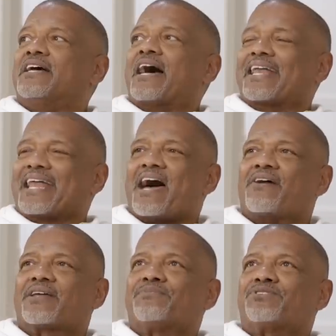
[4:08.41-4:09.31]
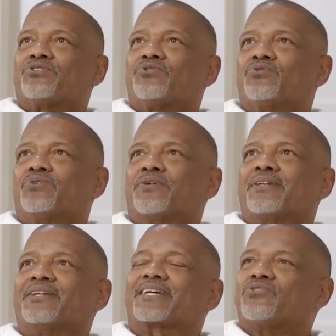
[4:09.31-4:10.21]
allowed him to
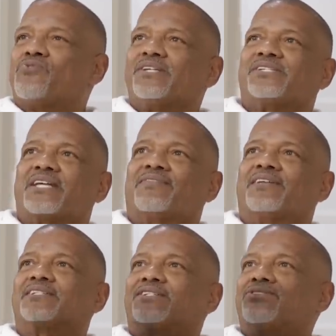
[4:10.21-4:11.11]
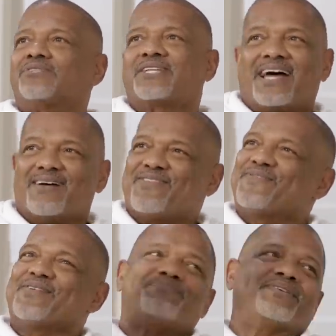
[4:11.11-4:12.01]
look at 27. He's a two-time
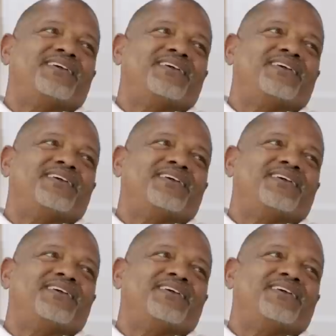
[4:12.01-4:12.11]
MVP.